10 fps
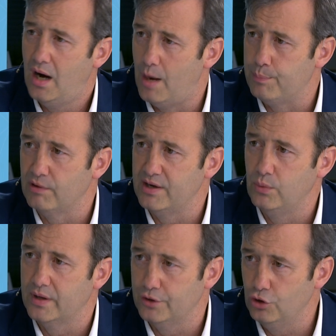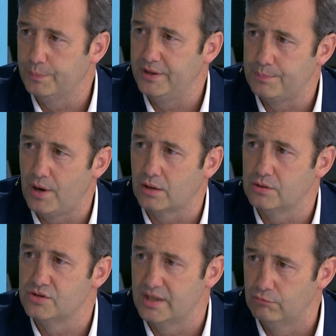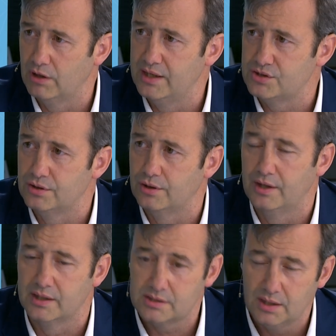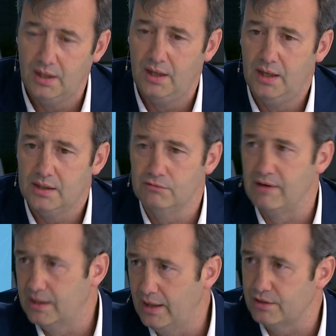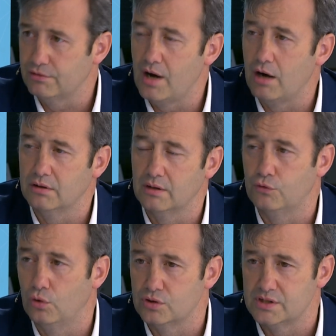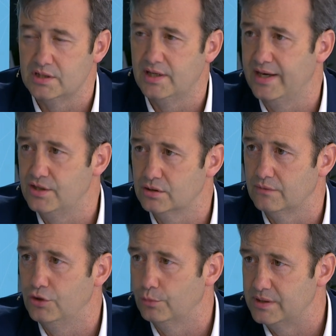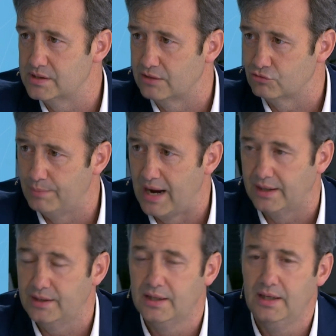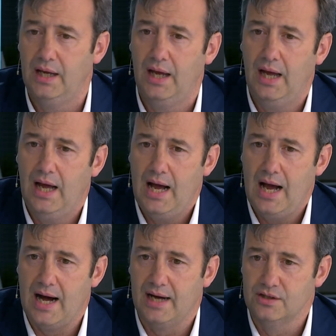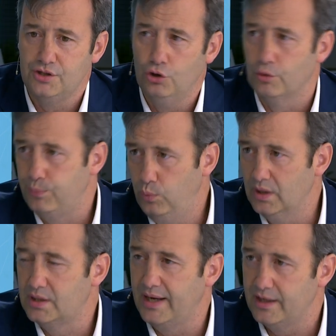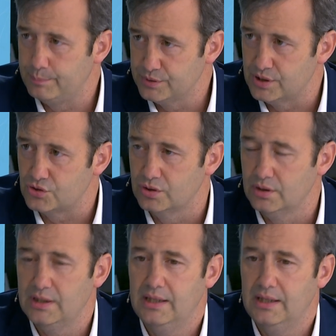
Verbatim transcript: operate with our European partners in relation to this. The regulator in Ireland, of course, is an agent of the European Central Bank, and Europe will take a position.